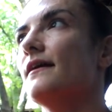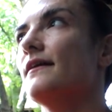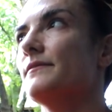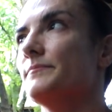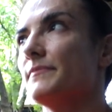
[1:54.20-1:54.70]

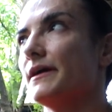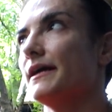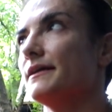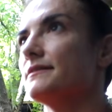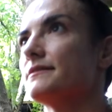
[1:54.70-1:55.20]
Um,
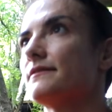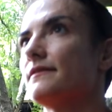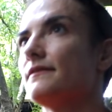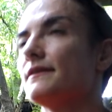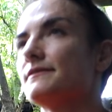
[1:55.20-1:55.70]
and
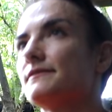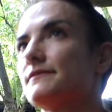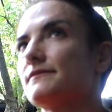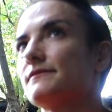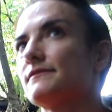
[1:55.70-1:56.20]

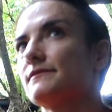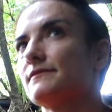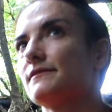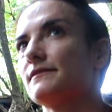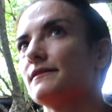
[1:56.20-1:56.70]
this
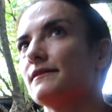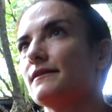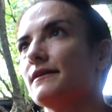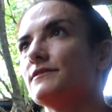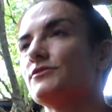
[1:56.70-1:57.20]

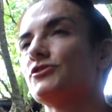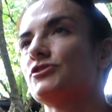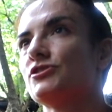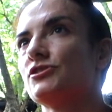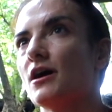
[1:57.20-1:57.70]
is
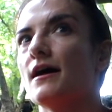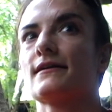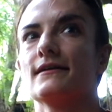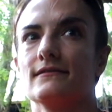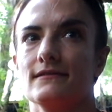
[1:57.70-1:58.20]

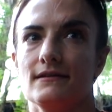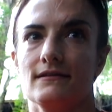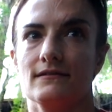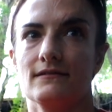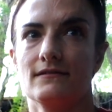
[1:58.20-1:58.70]
shockingly
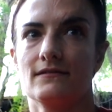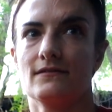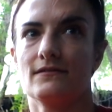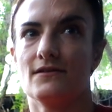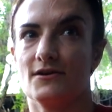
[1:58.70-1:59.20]

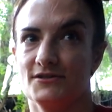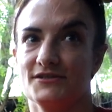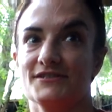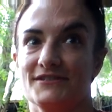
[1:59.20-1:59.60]
hard to